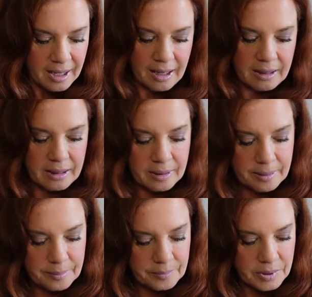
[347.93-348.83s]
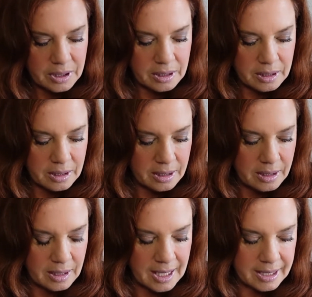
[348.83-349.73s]
Um,
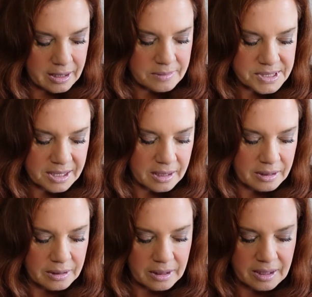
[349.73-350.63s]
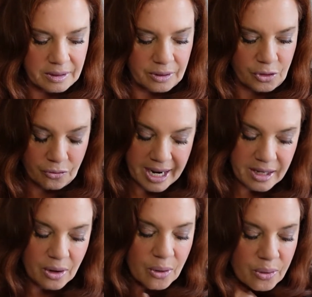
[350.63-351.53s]
and it comes in a, in a
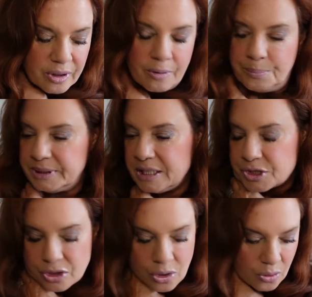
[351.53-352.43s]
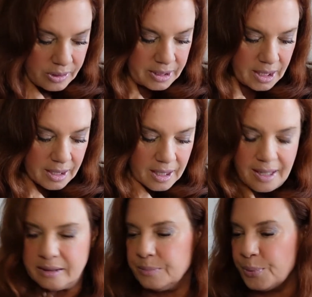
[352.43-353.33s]
gray oak, a bleached oak,
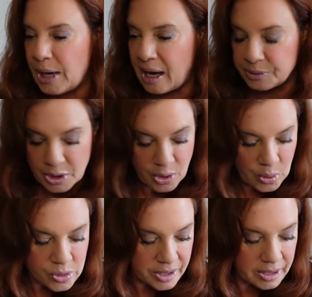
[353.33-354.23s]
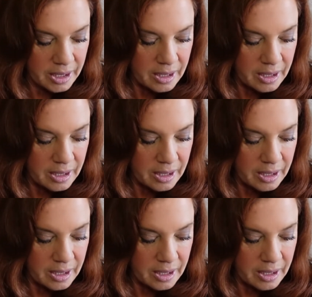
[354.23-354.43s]
and a brown oak.